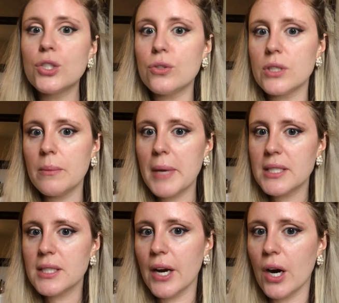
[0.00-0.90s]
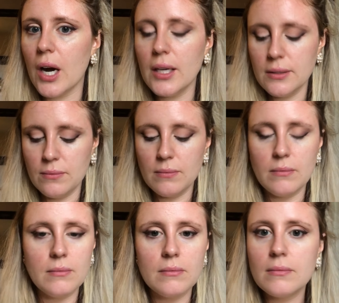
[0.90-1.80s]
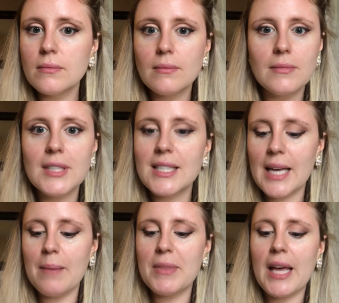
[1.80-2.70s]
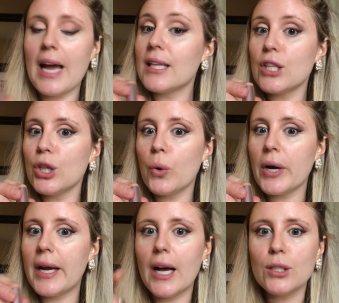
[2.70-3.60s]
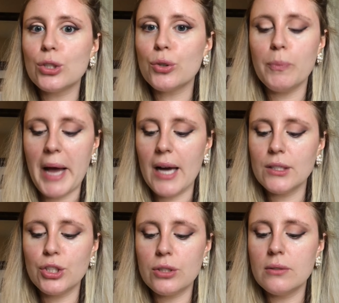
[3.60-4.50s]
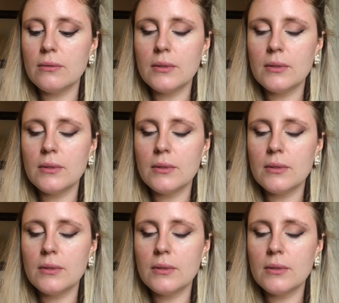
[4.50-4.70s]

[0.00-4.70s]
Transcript: do some mascara. Same thing, the L'Oreal True Match.